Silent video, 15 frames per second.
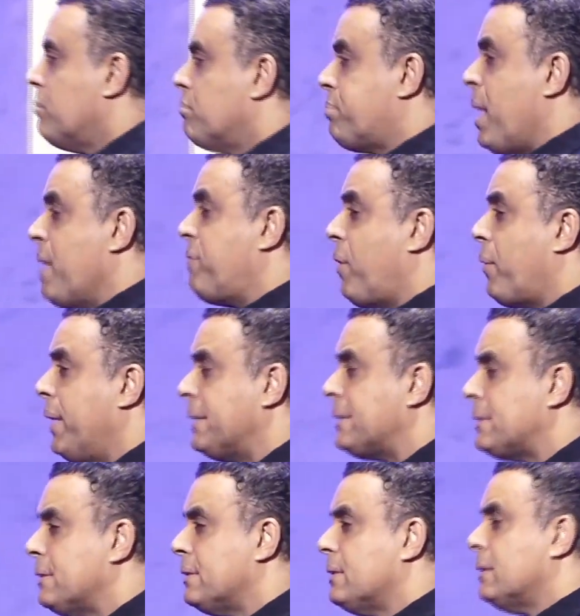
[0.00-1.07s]
Pray for
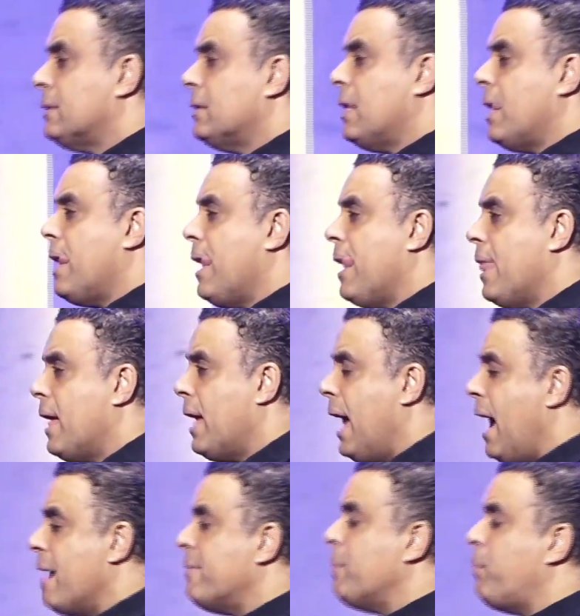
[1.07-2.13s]
it.
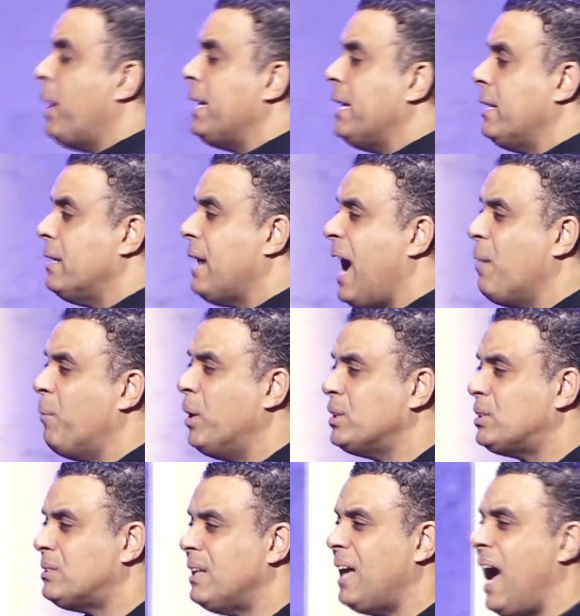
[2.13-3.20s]
Everybody, I
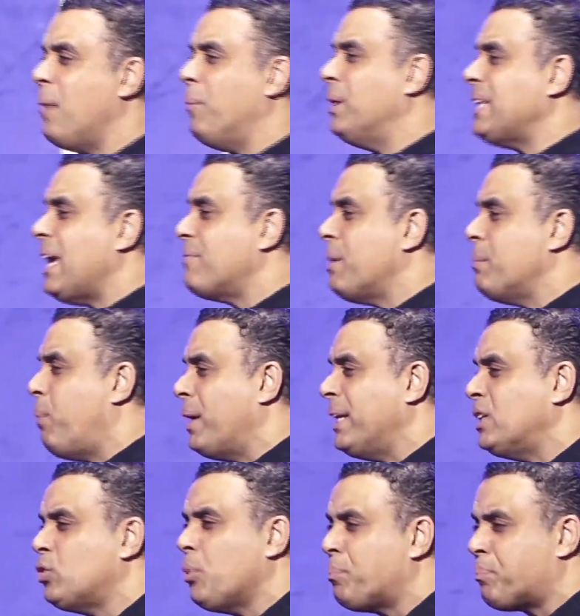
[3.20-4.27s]
want everybody
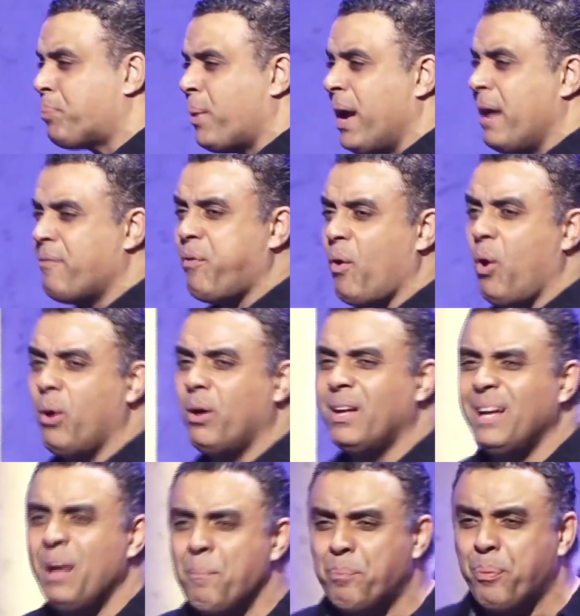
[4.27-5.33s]
to pray
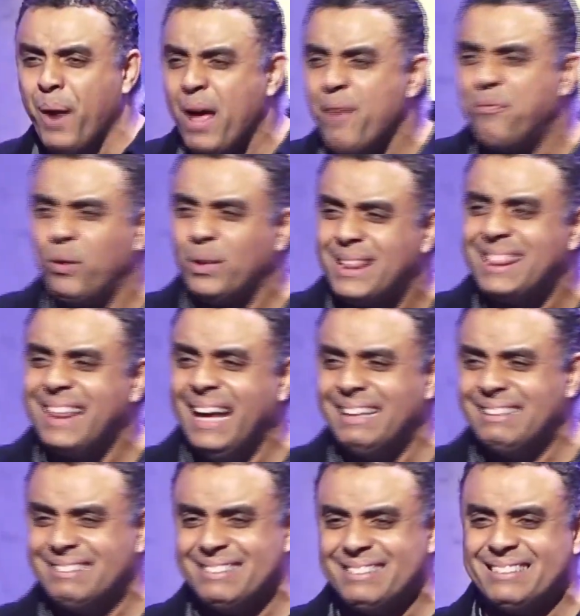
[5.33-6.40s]
for
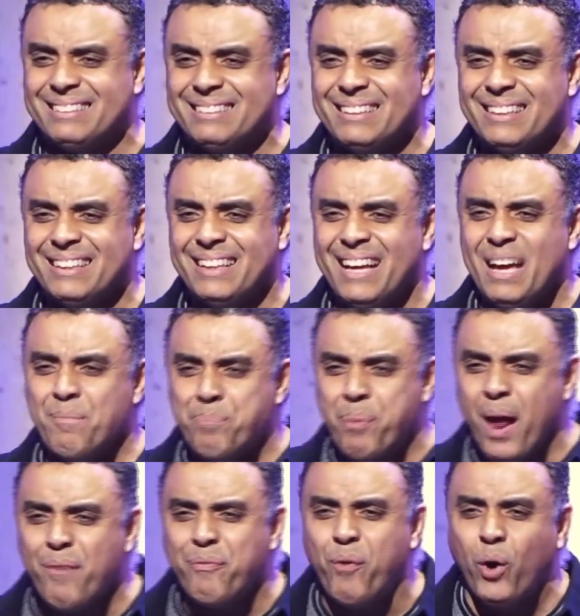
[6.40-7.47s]
things.
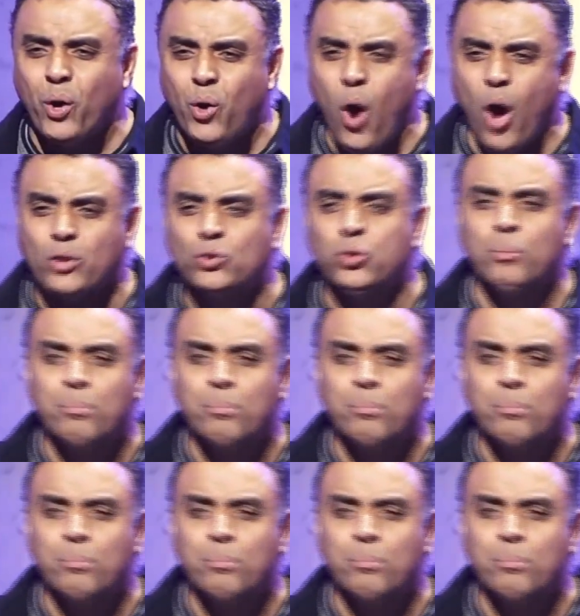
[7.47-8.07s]
Pray for God to